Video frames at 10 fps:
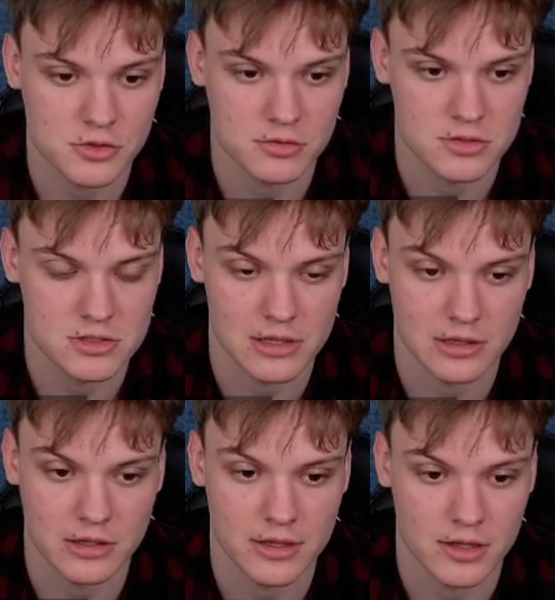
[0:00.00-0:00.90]
you could still
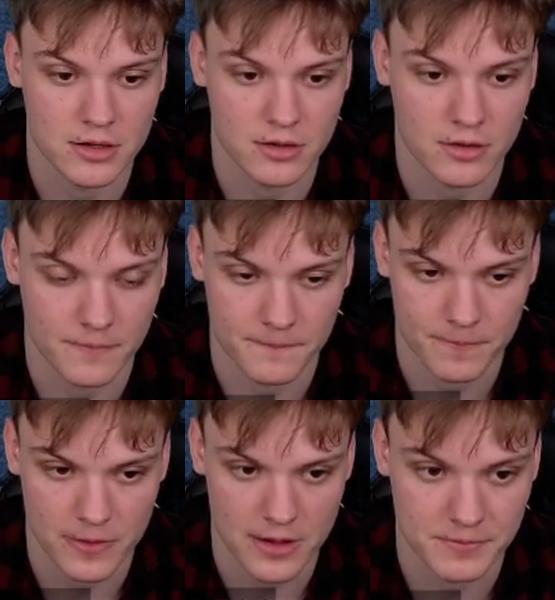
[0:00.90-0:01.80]

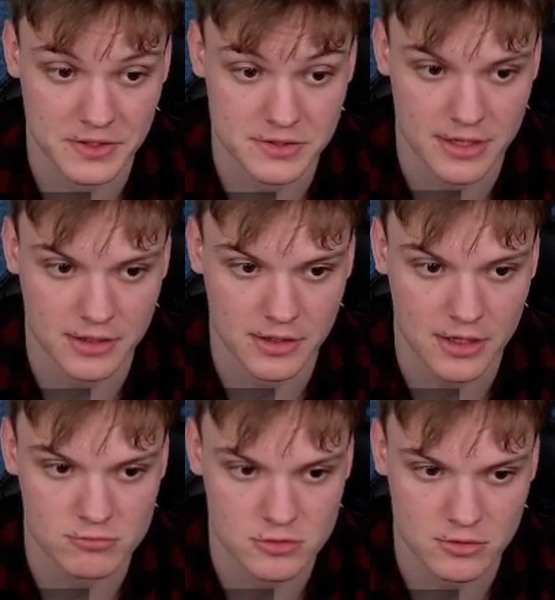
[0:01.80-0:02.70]
get exciting games.